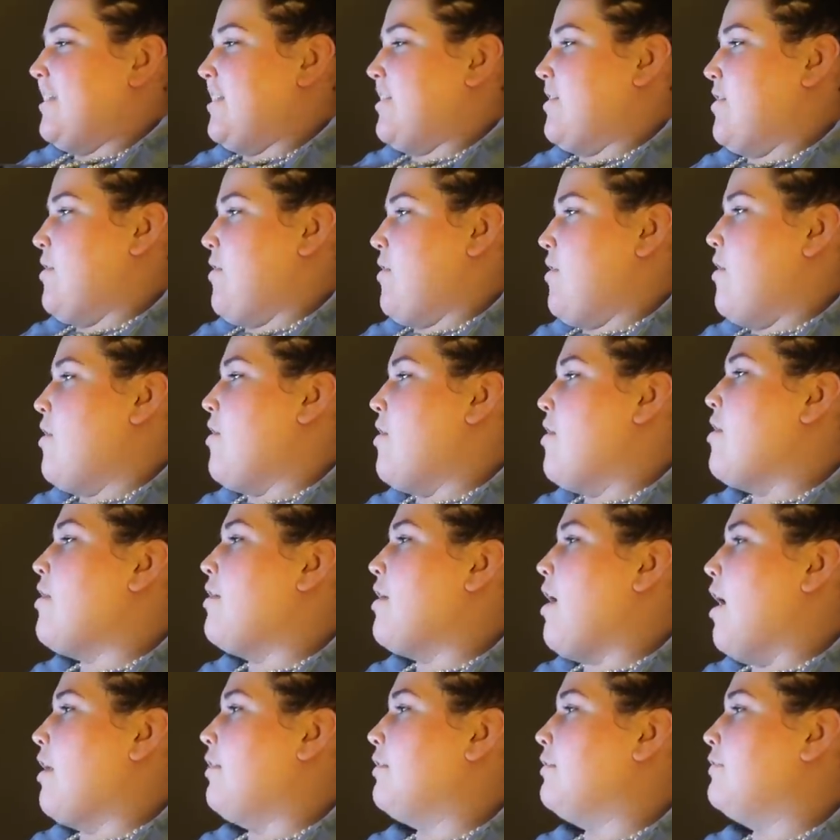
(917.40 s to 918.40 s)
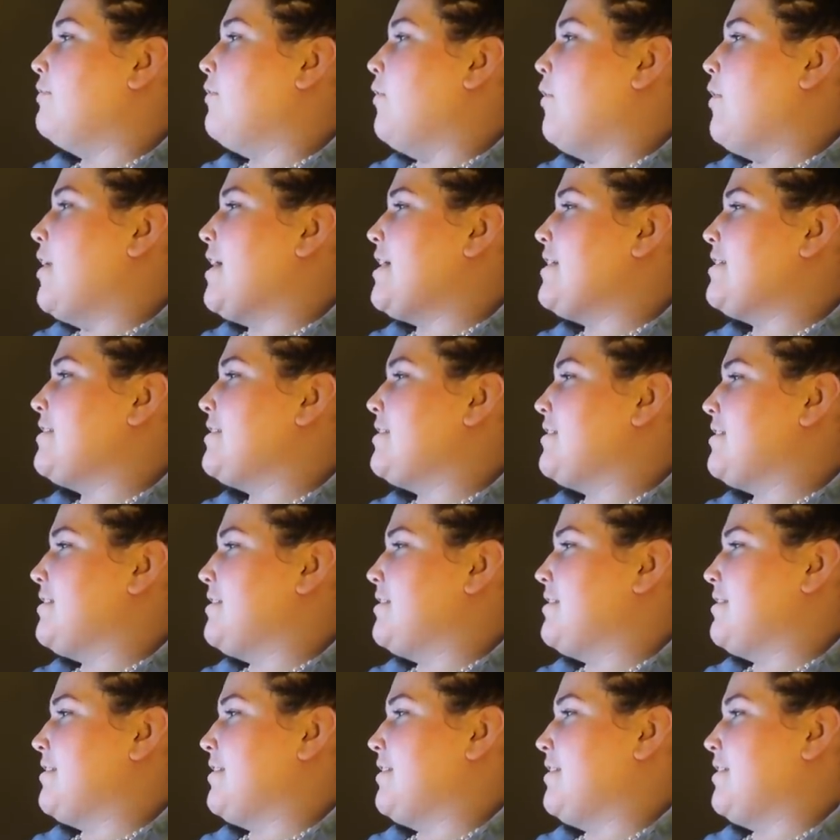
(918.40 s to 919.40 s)
You're not a
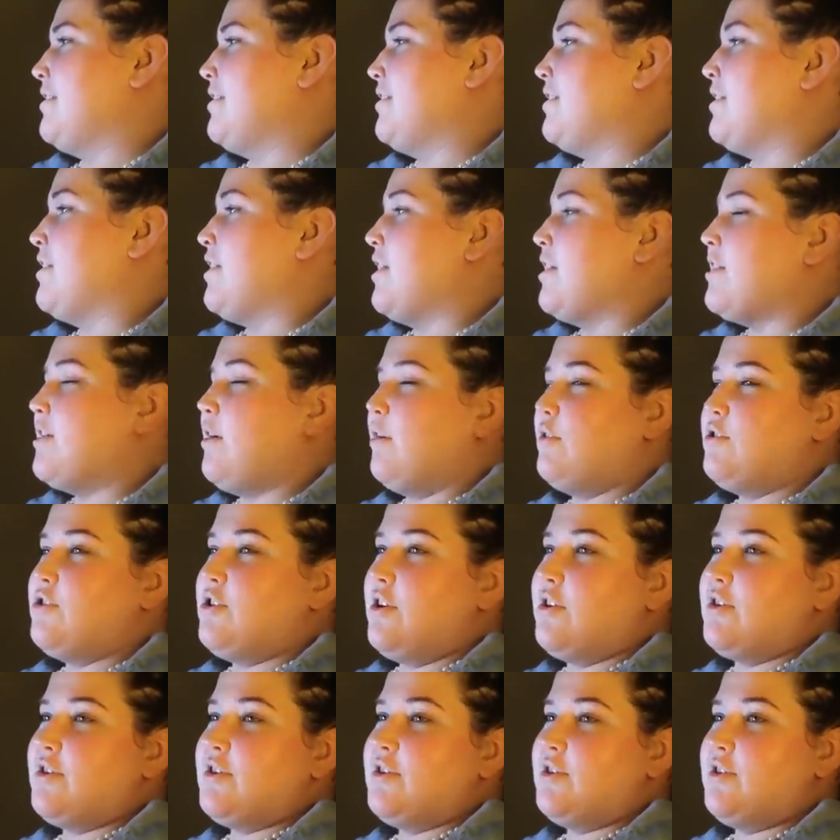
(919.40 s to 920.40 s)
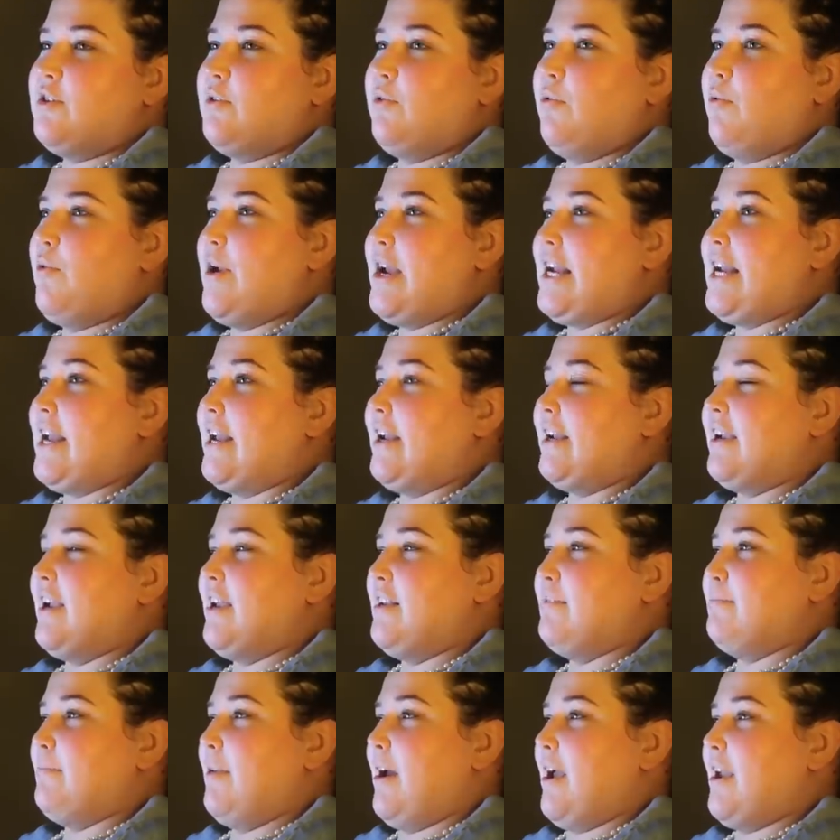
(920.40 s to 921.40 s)
voice, you're just a ringing
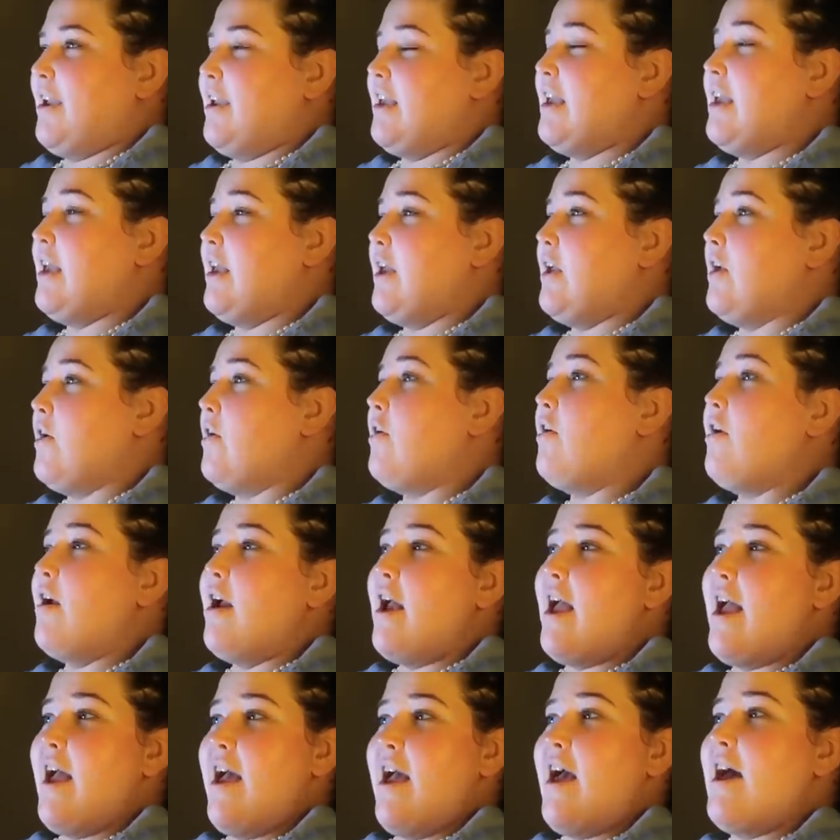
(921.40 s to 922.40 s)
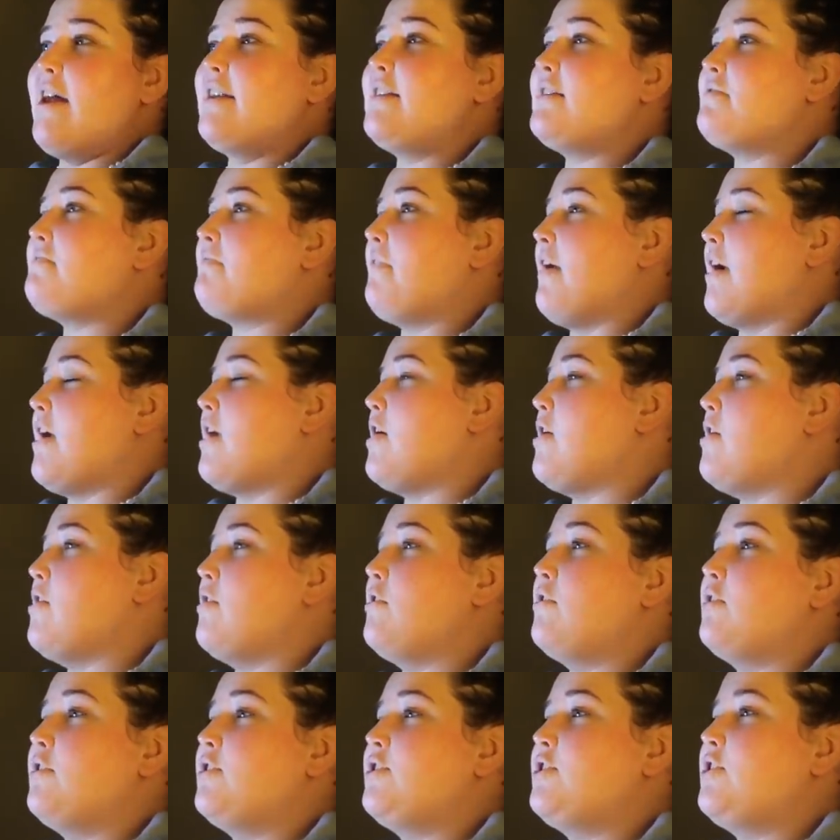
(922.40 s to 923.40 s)
in my ear, and if I
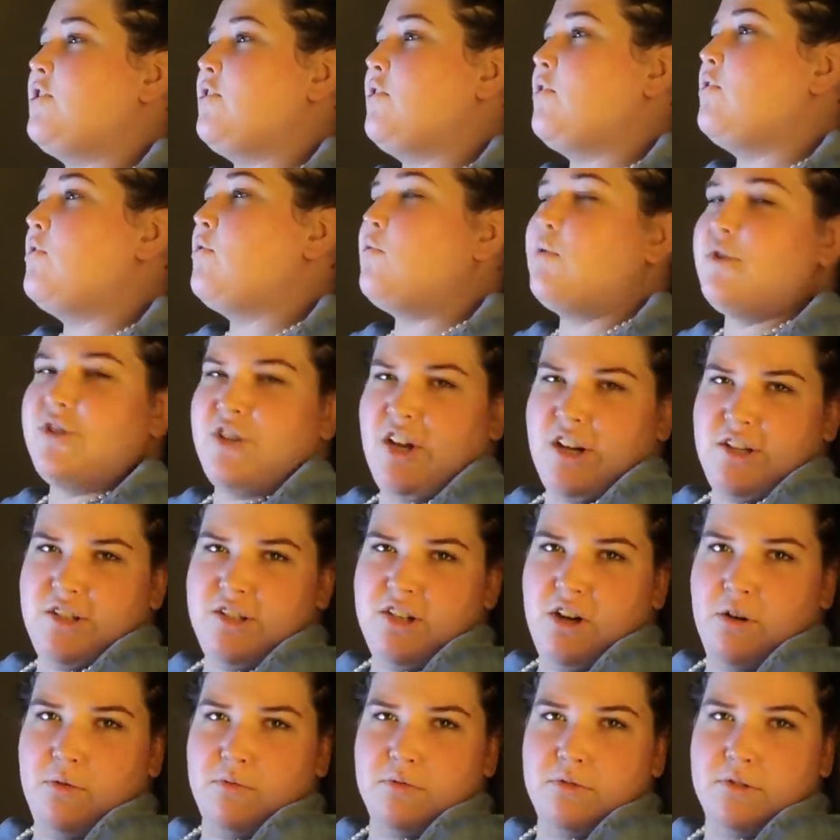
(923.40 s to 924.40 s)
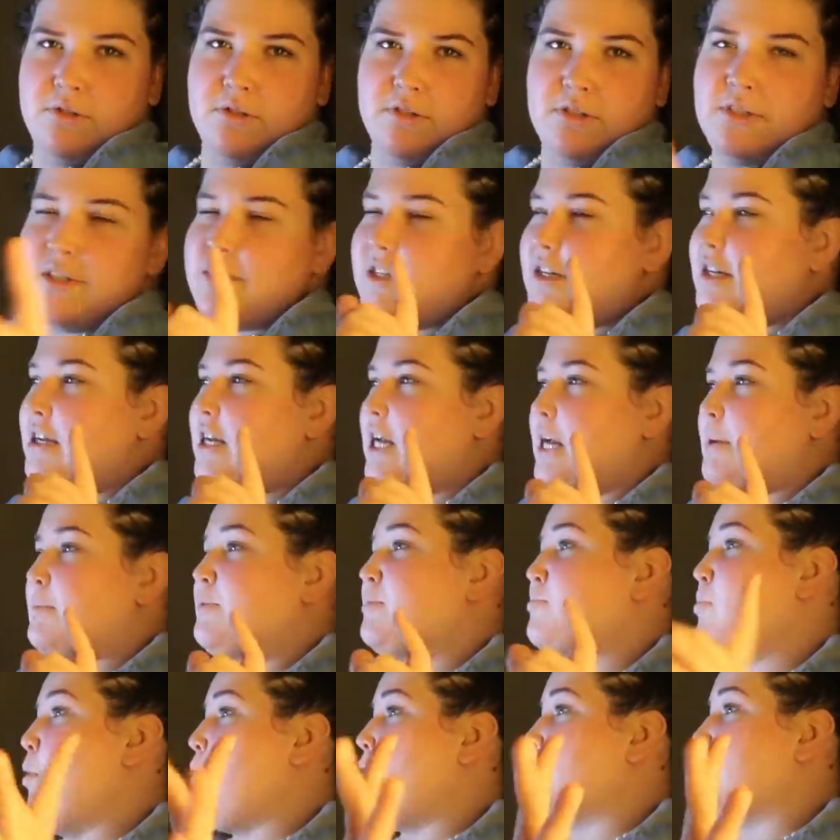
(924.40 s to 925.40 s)
heard you, which I don't, I'm
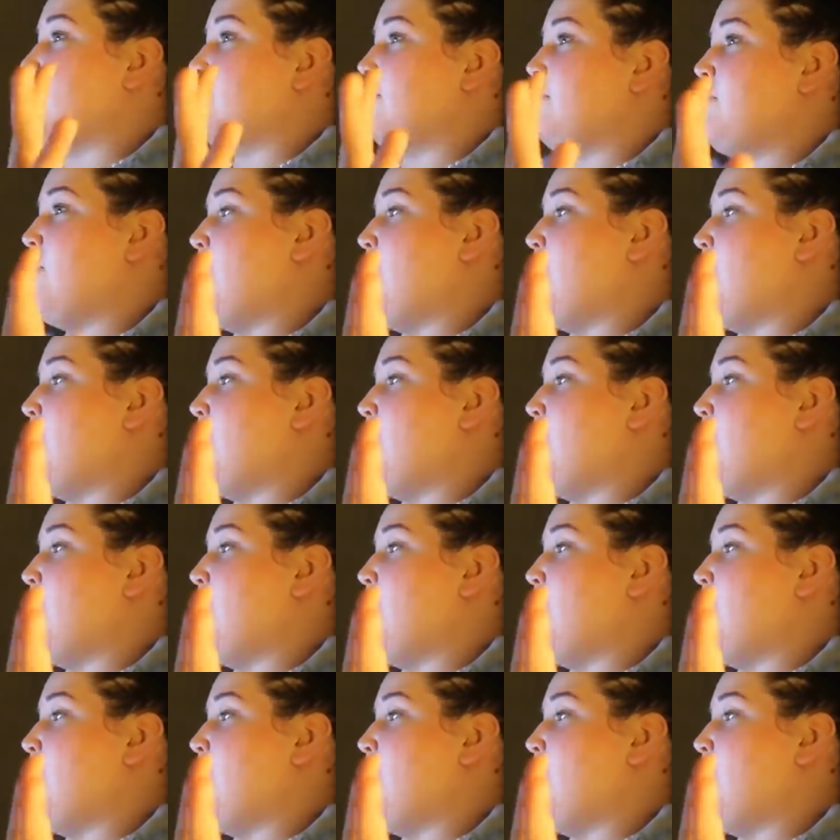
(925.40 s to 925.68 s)
spoken